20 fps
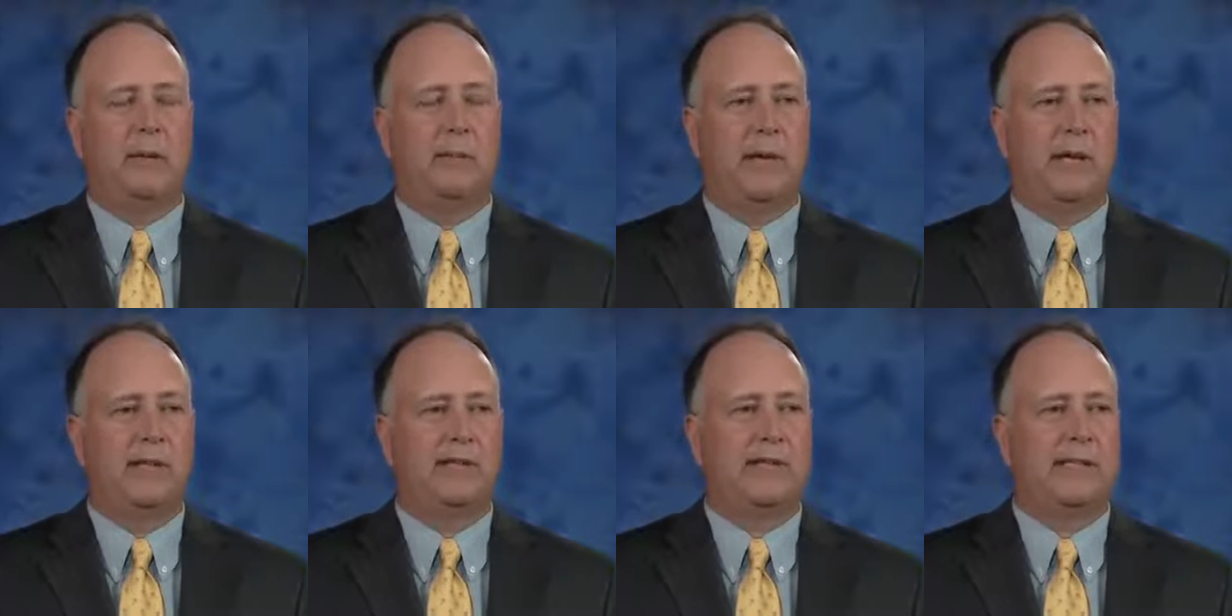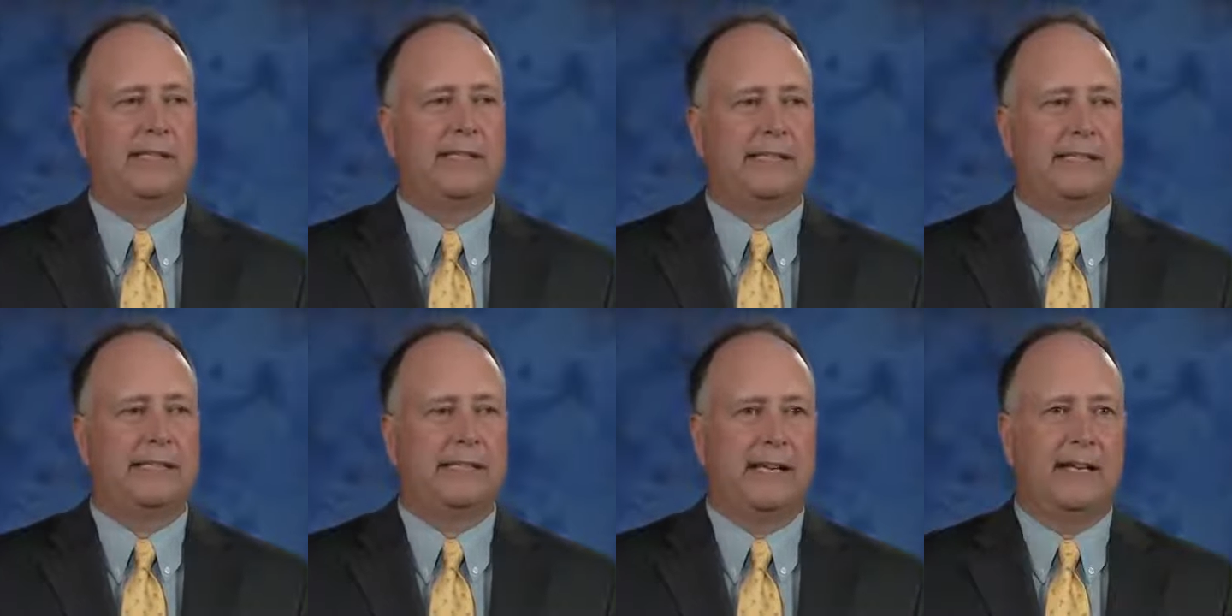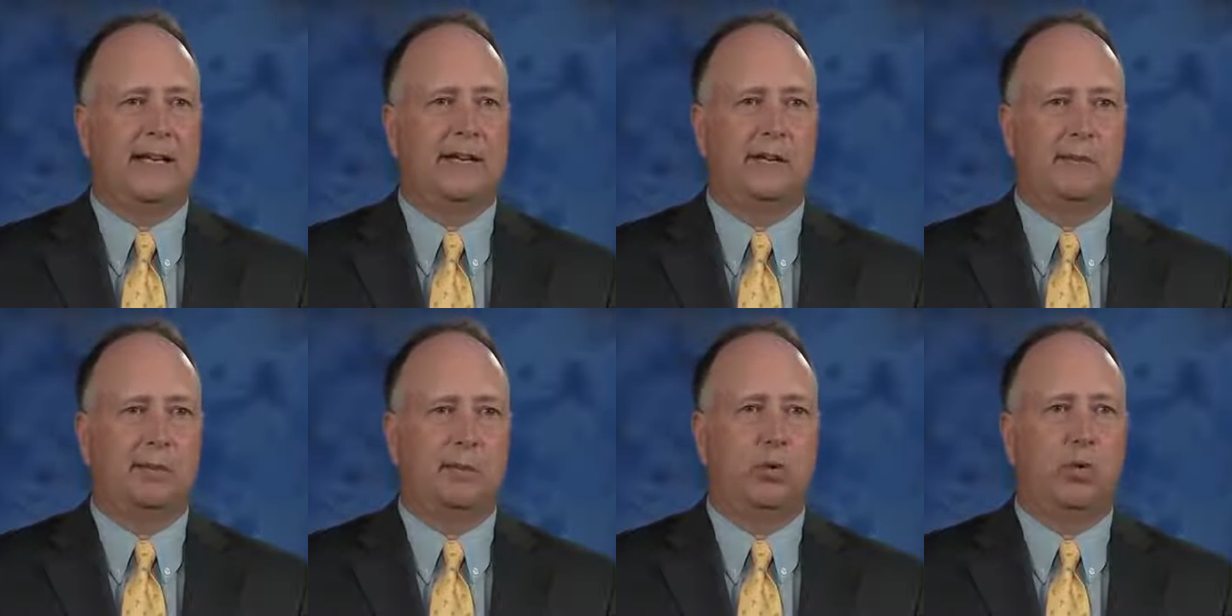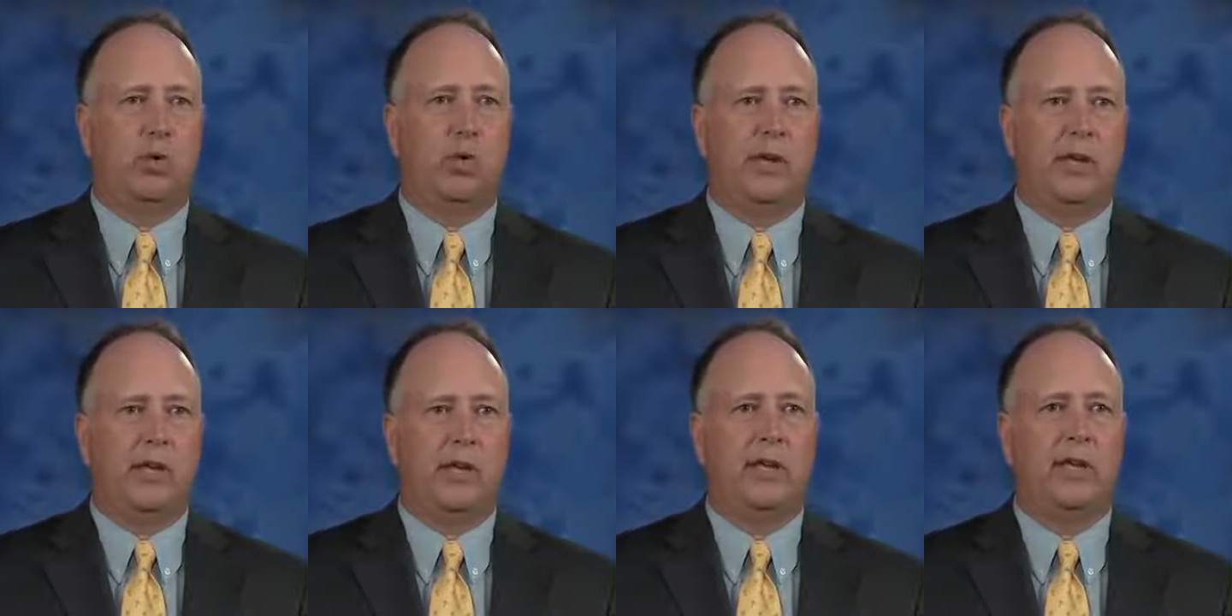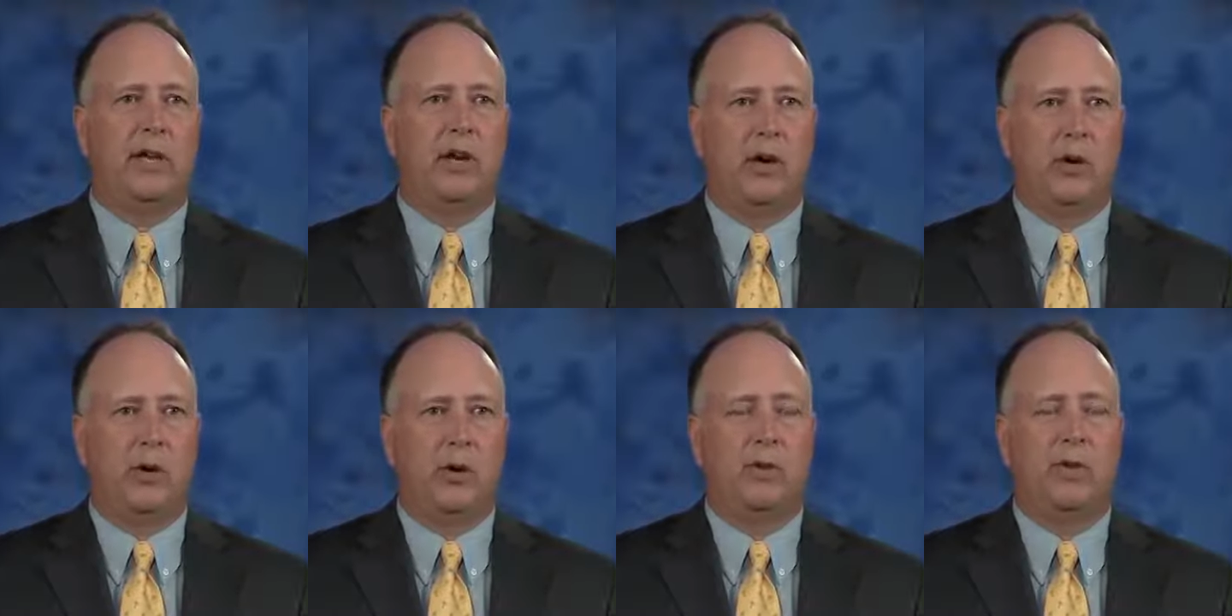basically let an employee
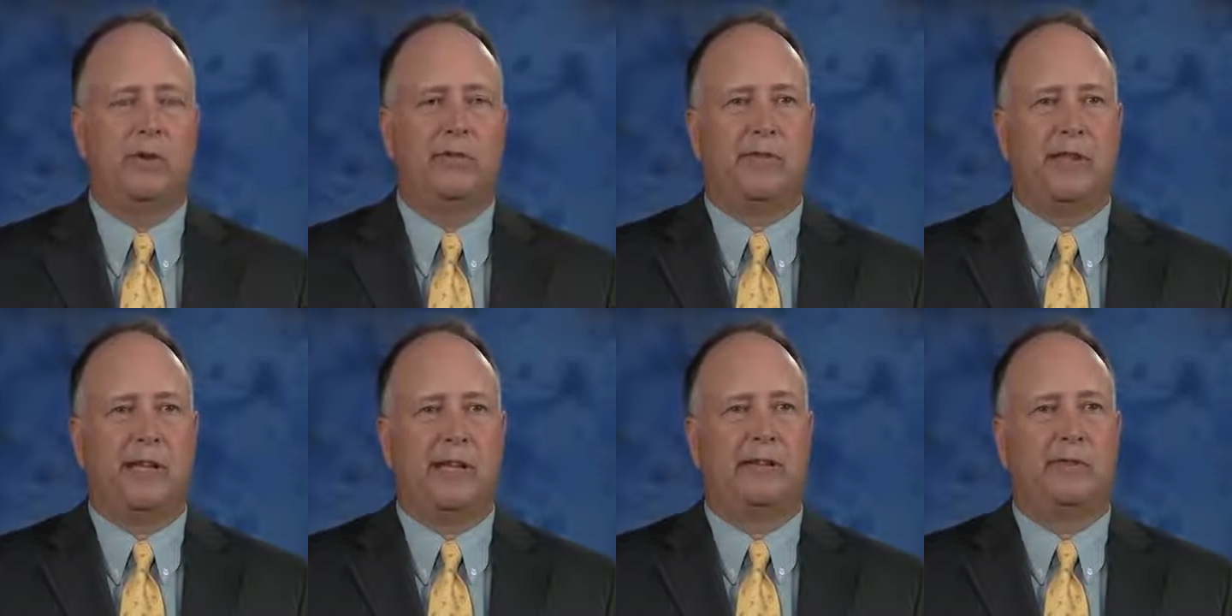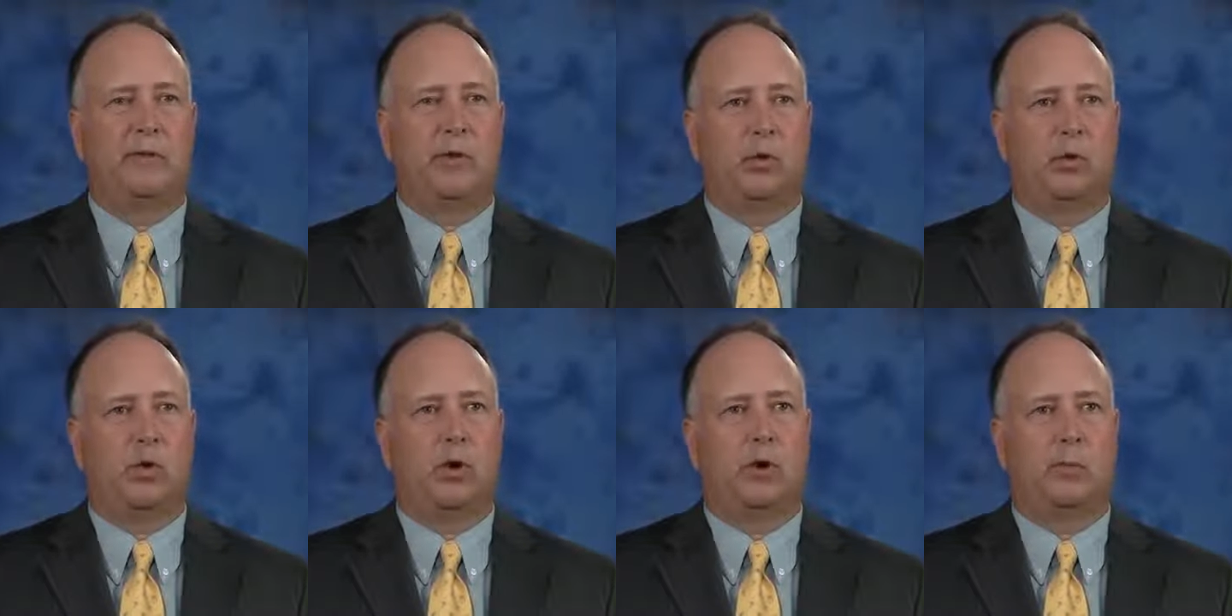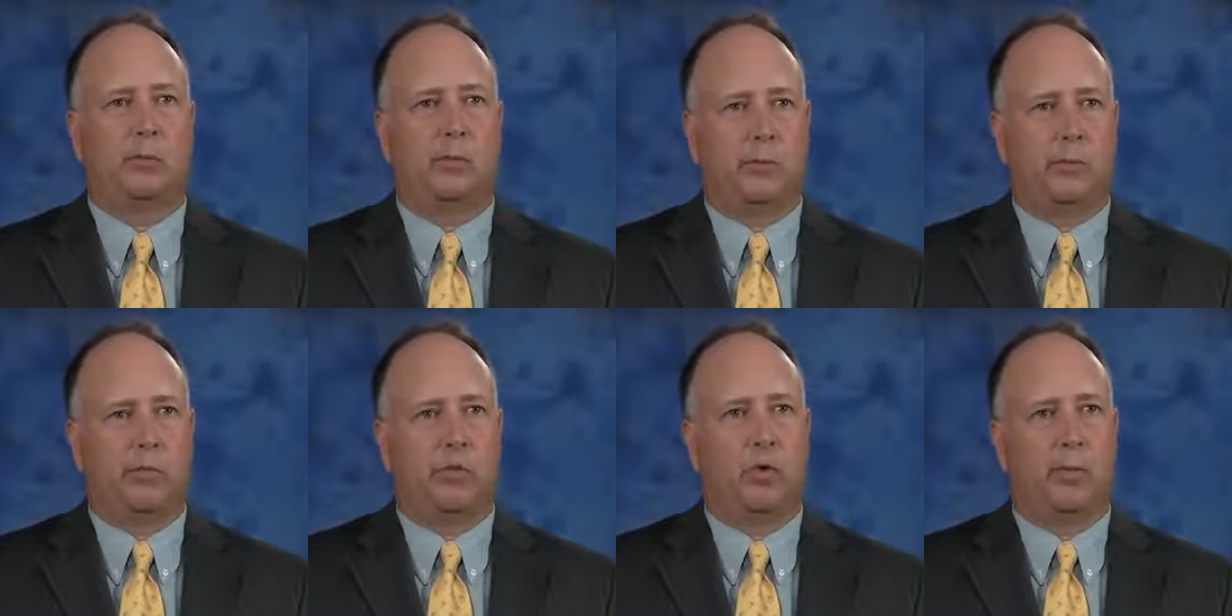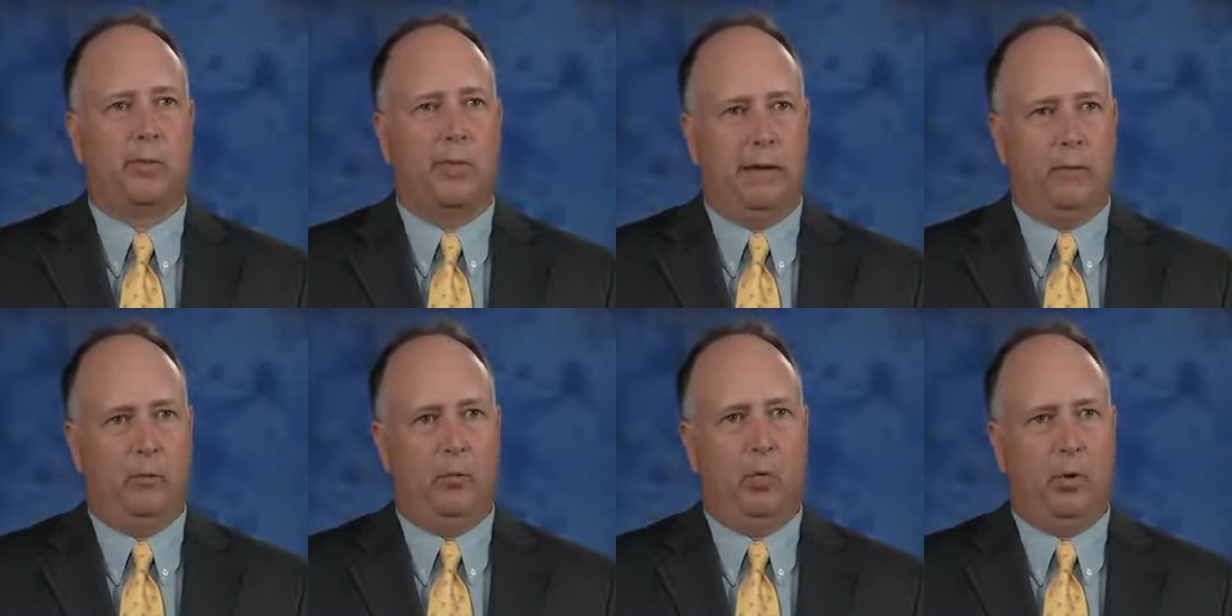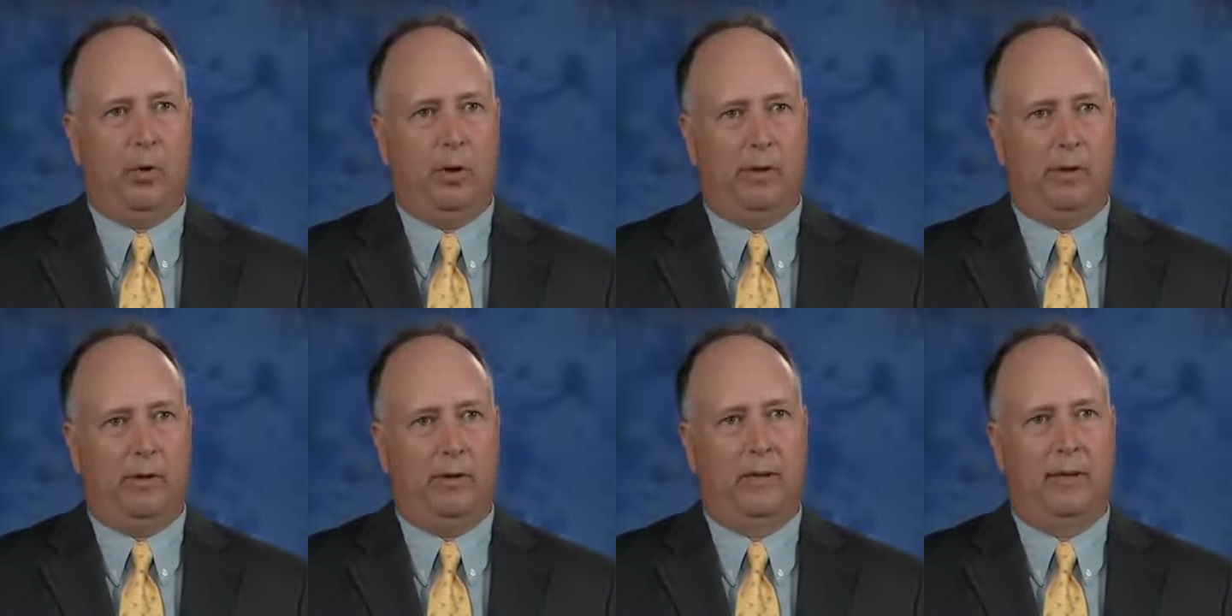go if they can no longer perform that
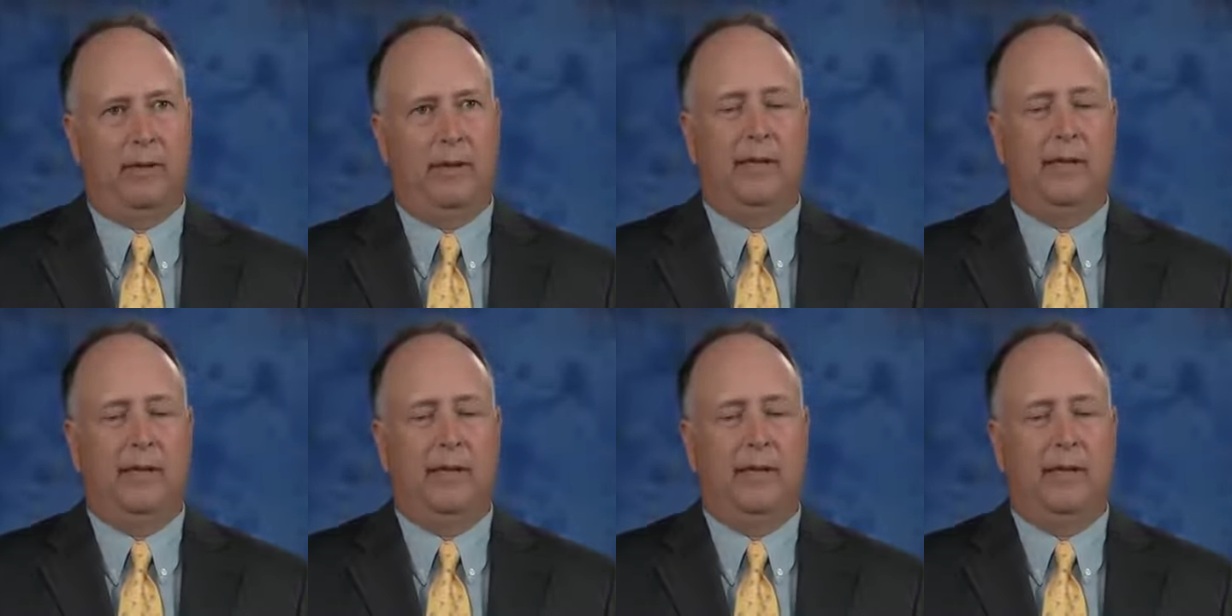work.